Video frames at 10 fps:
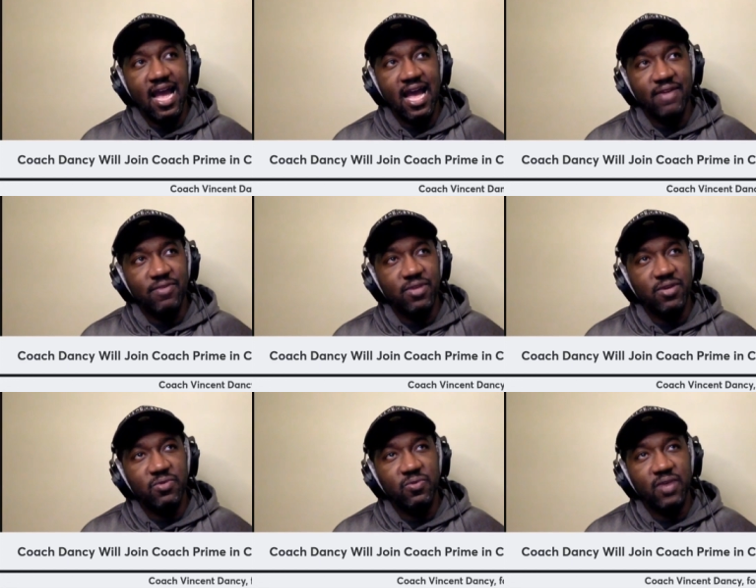I don't
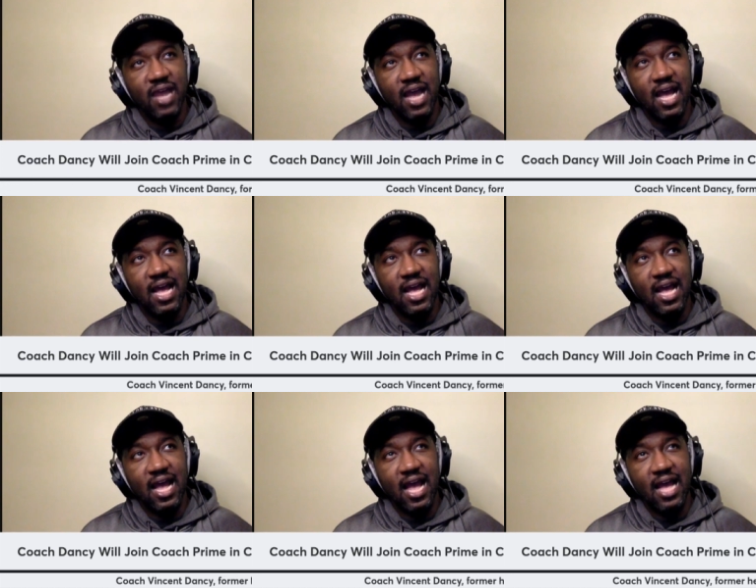know. I
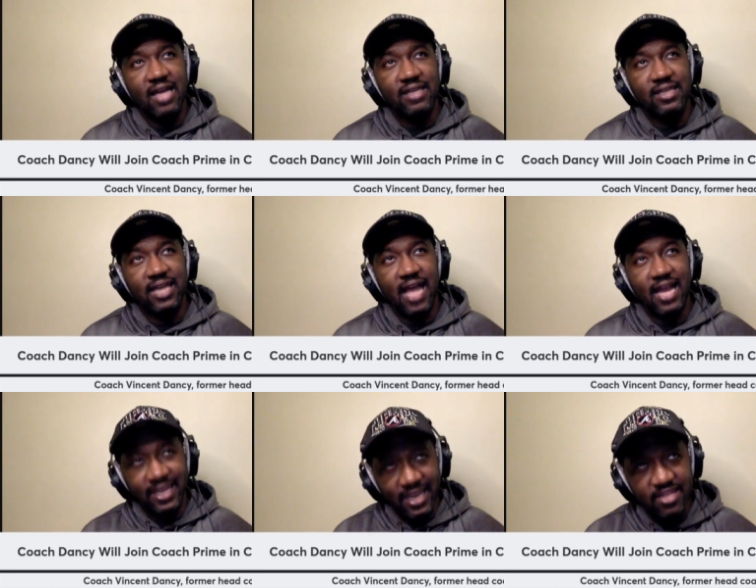I I
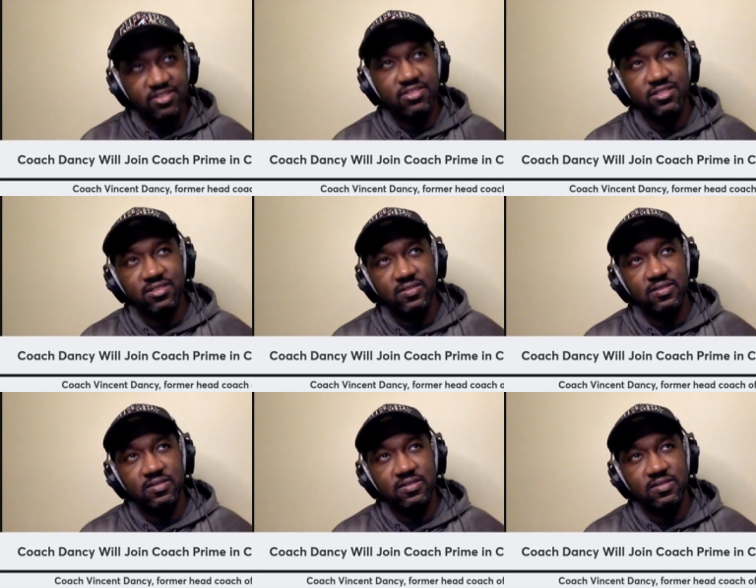guess